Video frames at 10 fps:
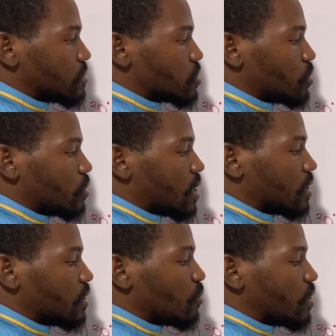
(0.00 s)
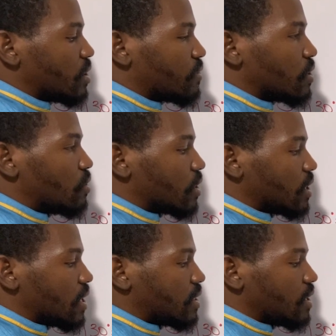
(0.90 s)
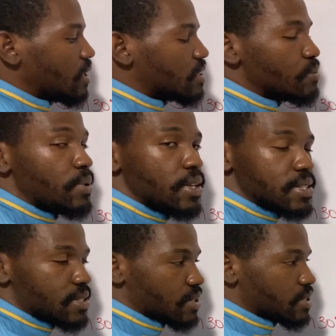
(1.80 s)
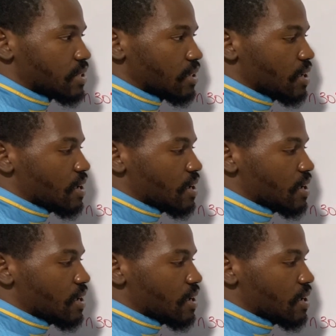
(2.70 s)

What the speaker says: So you know that if you're looking at theta being 60,